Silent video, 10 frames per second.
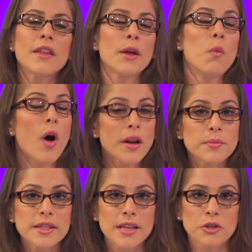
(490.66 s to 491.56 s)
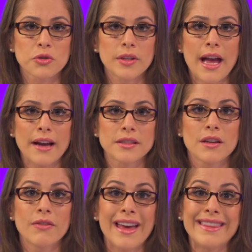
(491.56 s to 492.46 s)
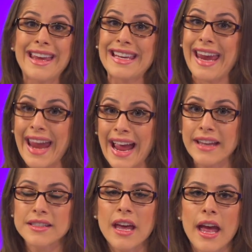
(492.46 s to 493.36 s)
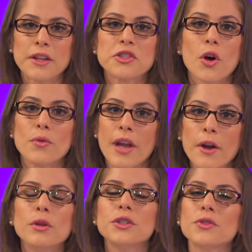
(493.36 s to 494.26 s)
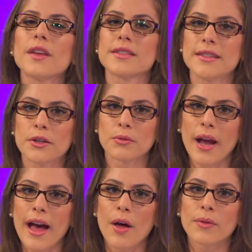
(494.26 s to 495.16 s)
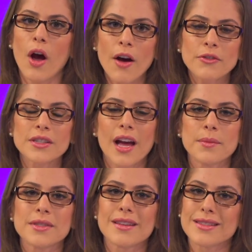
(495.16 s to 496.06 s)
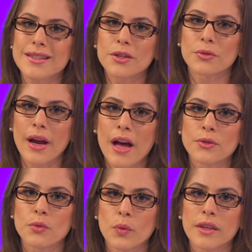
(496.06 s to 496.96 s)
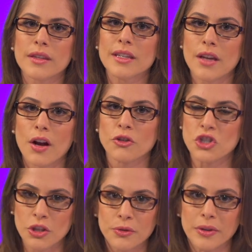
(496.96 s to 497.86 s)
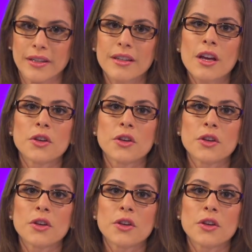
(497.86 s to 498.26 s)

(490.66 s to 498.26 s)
They want to be sexually active and they can't. And so not only do they sneak around, oftentimes they sneak around with young children.